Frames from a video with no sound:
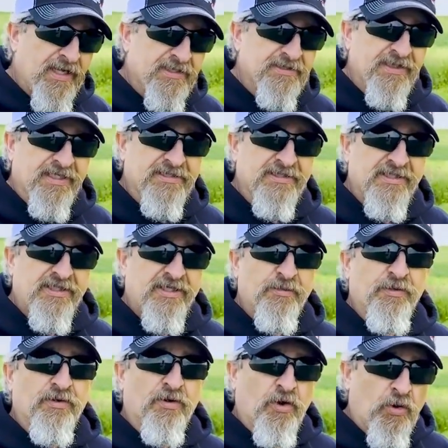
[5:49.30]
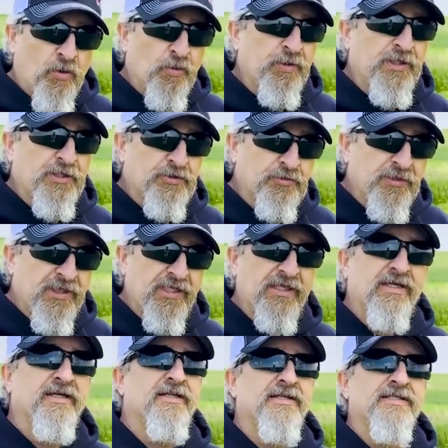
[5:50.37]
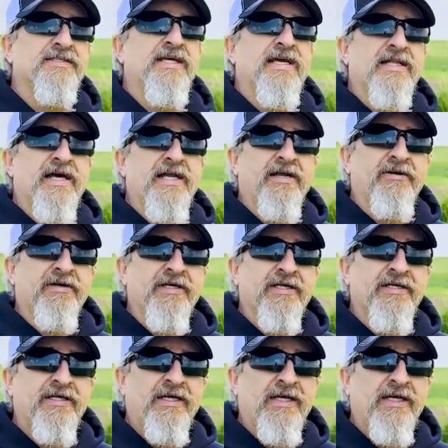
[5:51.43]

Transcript: SS, we are only treating the saline area.